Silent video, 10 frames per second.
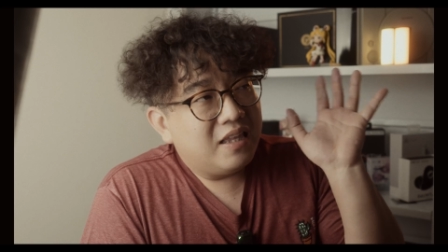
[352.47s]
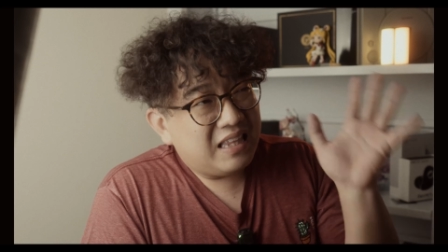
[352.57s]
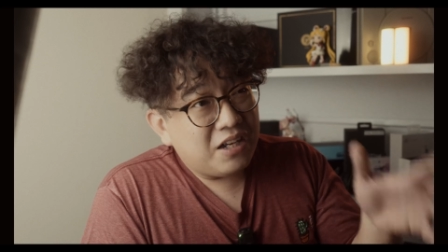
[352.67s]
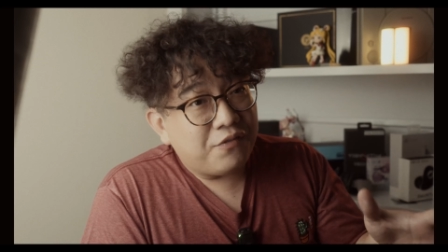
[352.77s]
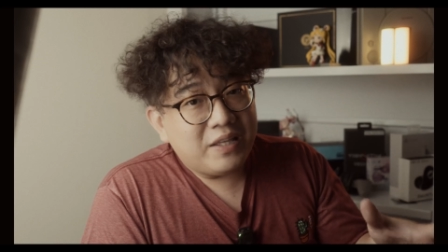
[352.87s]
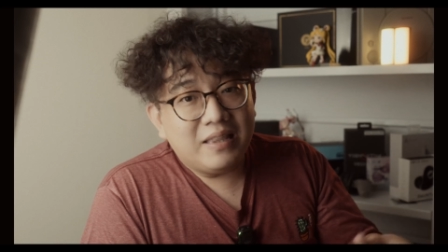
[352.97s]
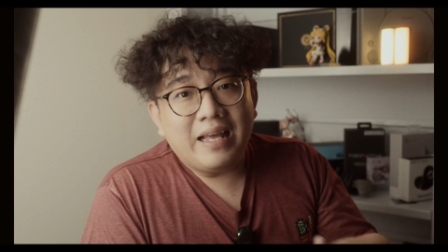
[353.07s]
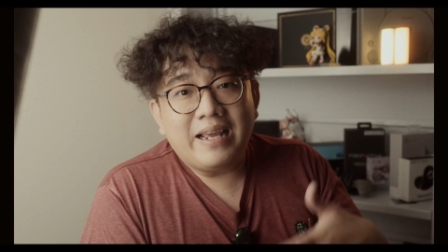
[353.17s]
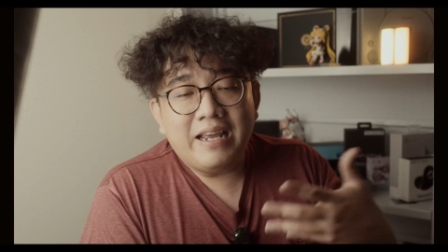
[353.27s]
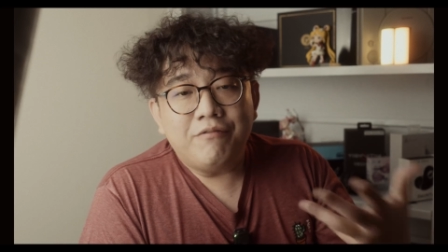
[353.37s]
Think of it
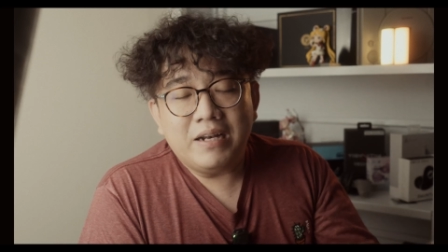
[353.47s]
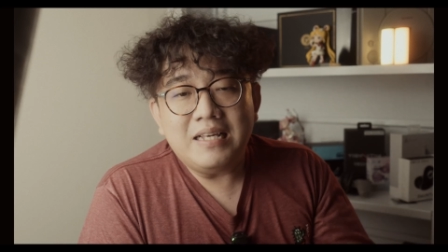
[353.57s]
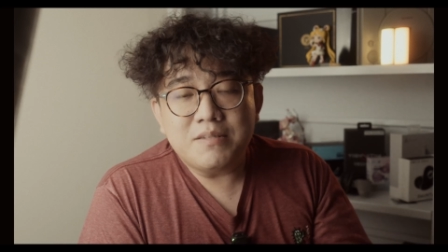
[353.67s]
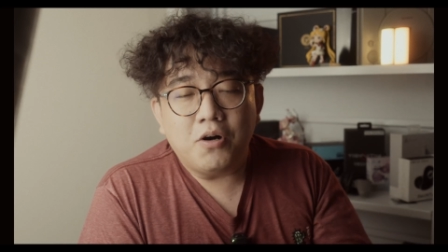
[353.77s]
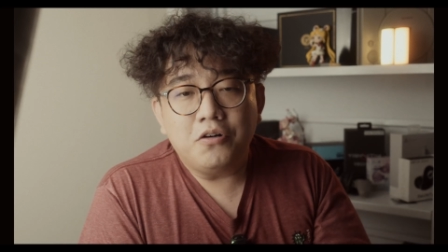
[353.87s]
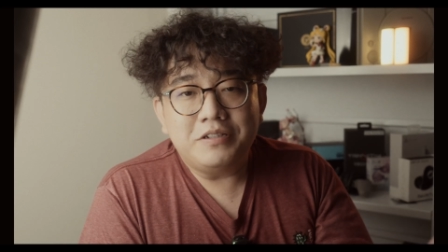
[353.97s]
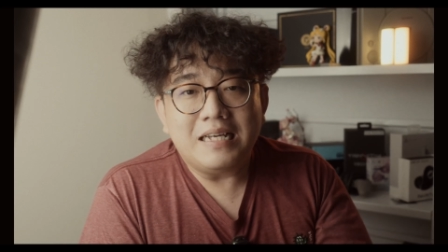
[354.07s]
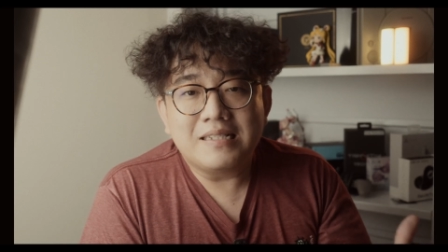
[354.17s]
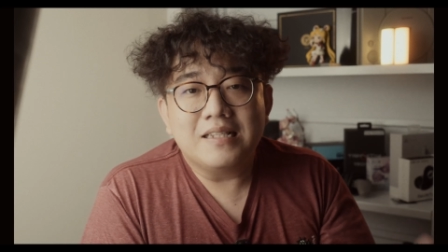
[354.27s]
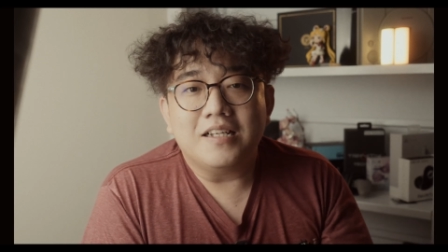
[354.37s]
like a really small
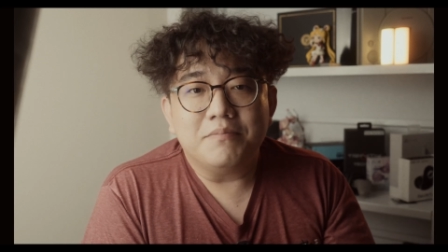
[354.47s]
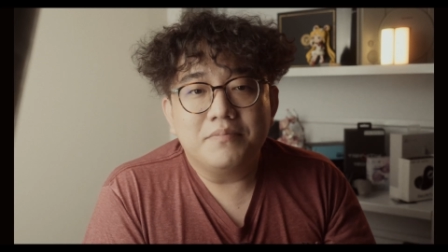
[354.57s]
jazz club,